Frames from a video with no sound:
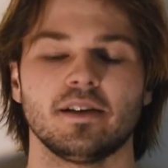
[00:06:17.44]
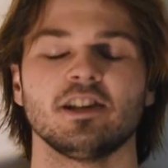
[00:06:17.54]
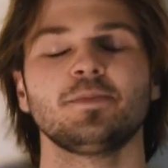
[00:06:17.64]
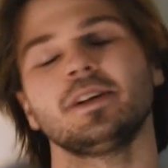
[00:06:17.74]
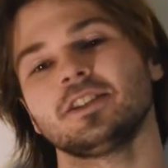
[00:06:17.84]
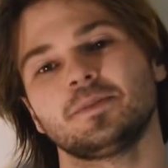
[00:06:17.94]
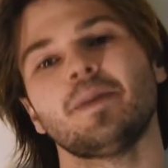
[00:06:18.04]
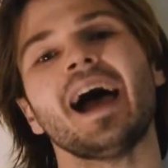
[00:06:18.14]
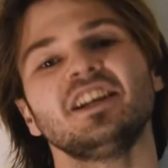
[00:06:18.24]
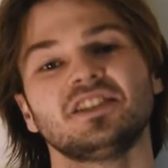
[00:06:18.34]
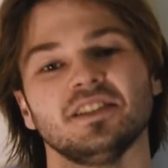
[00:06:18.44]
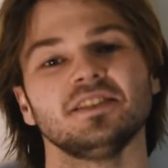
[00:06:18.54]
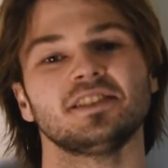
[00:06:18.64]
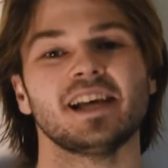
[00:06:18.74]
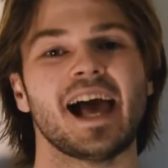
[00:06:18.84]
Is because
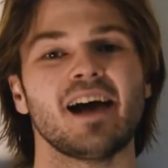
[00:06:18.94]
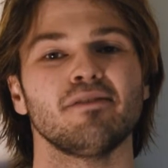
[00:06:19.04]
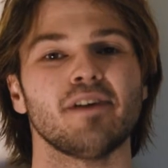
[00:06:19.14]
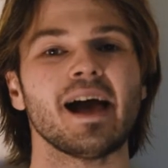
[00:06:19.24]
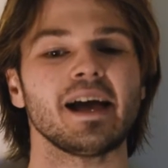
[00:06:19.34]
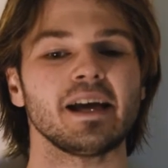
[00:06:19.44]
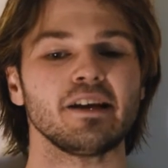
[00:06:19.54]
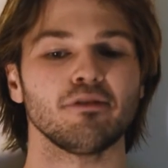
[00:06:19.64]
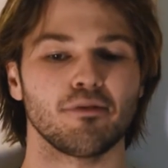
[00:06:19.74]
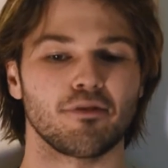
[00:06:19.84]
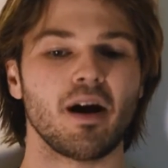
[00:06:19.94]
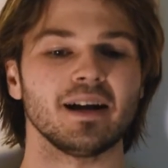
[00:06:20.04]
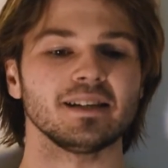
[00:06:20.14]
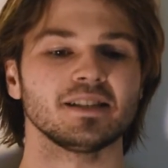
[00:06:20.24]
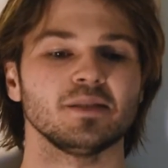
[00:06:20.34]
patients have a
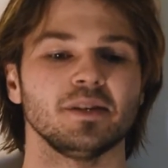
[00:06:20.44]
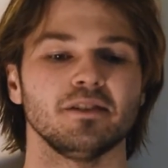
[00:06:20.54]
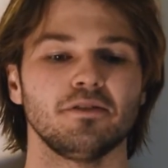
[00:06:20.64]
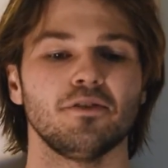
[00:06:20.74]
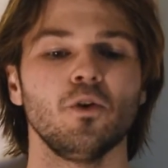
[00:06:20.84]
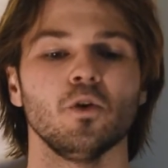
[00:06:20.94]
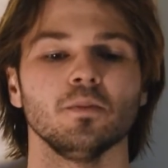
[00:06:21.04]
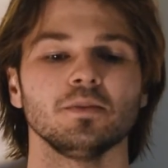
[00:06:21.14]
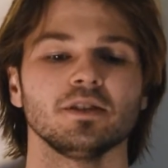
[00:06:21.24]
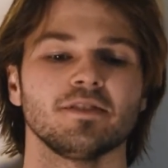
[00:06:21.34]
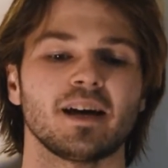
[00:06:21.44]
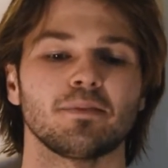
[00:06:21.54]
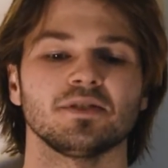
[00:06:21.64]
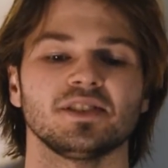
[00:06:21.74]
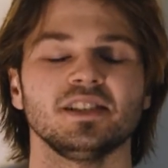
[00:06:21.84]
right to be informed of their
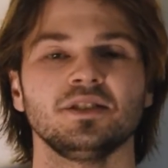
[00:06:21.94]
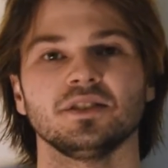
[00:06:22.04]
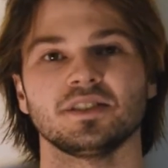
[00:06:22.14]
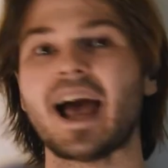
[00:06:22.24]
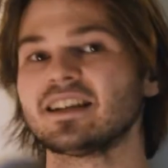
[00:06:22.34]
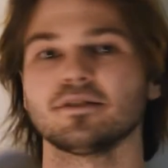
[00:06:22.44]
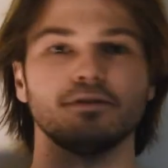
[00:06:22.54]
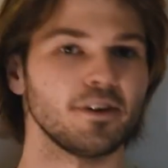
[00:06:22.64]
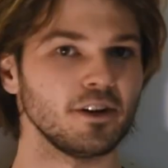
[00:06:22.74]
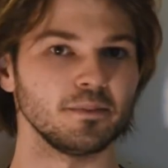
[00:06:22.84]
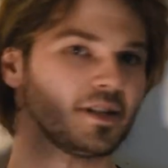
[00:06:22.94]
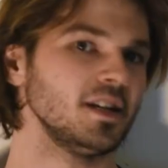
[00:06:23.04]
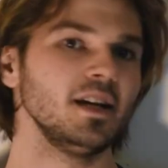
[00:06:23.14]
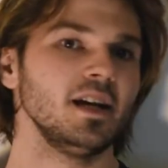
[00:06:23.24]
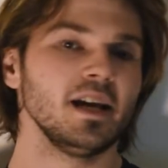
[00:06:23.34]
procedures as affirmed
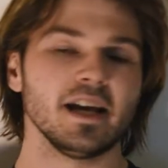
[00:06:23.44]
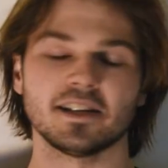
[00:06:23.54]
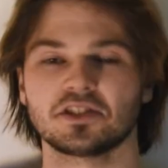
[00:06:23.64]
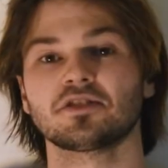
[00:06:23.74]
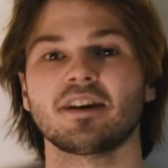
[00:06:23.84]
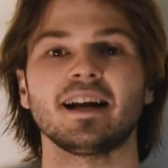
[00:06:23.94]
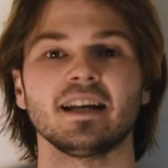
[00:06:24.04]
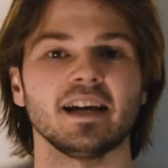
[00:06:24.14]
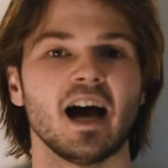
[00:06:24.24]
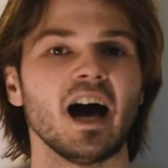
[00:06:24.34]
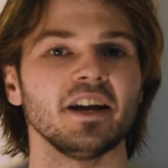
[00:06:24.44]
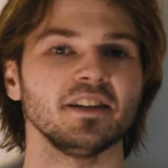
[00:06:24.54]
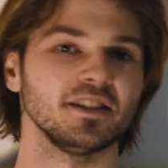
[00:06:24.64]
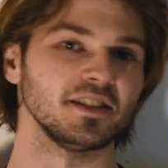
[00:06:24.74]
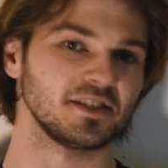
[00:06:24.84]
in Australia
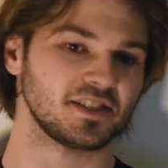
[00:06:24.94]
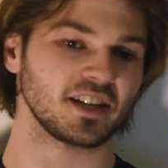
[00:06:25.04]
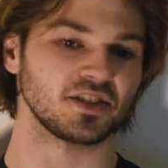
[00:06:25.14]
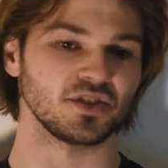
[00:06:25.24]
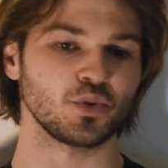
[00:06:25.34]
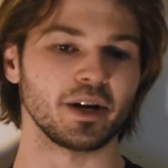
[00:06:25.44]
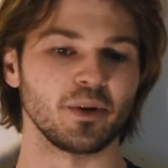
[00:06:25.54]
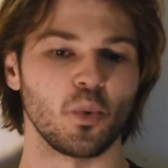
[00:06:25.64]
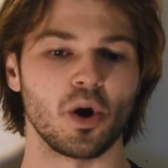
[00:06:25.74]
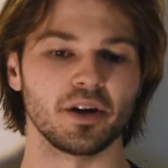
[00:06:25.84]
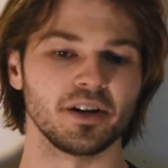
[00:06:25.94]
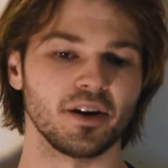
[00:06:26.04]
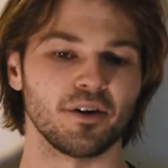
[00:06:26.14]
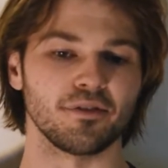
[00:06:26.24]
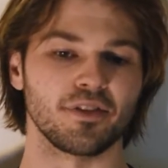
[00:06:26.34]
under Section 21
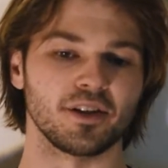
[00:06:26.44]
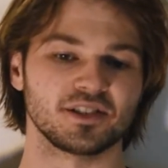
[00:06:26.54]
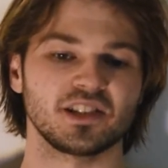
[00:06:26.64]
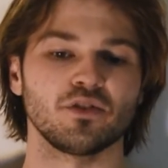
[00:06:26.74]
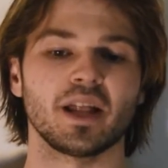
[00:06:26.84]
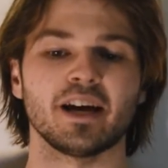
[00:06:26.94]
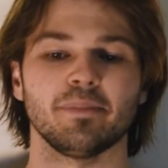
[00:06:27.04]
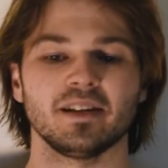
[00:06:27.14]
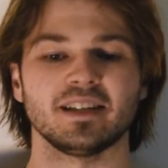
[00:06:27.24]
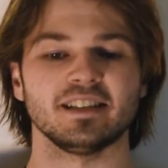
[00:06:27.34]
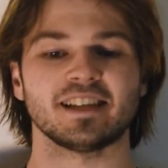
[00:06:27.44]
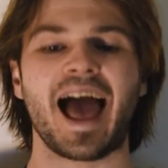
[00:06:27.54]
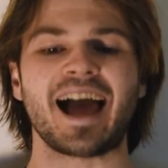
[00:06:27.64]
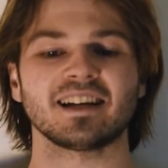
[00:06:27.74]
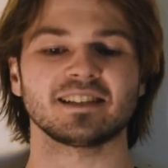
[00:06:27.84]
of the Civil Liabilities
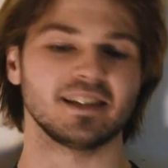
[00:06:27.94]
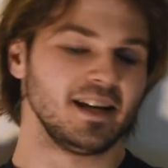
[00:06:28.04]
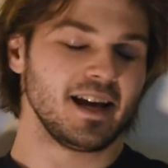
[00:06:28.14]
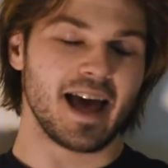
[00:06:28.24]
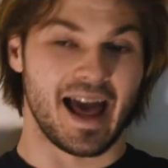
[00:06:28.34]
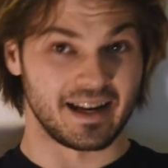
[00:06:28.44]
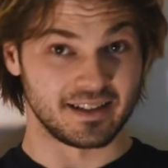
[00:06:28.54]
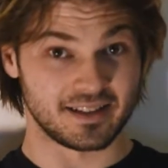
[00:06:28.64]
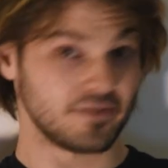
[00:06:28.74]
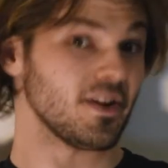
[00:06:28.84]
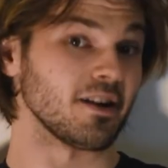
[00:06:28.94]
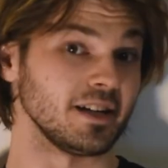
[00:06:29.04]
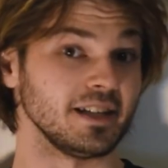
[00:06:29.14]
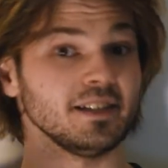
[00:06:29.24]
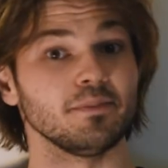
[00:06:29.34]
Act, and
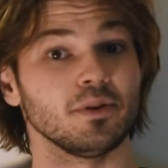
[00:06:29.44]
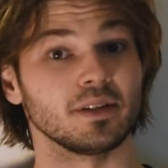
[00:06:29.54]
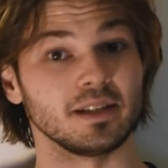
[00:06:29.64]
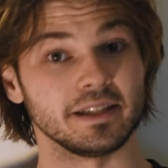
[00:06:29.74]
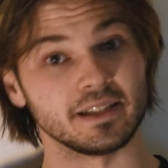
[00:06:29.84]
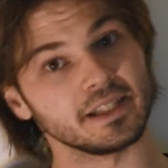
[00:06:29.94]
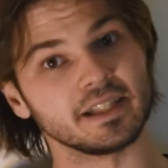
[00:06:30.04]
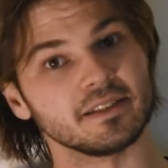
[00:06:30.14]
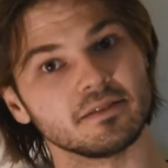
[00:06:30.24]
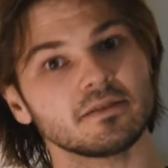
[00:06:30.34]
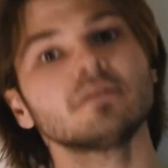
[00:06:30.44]
very importantly in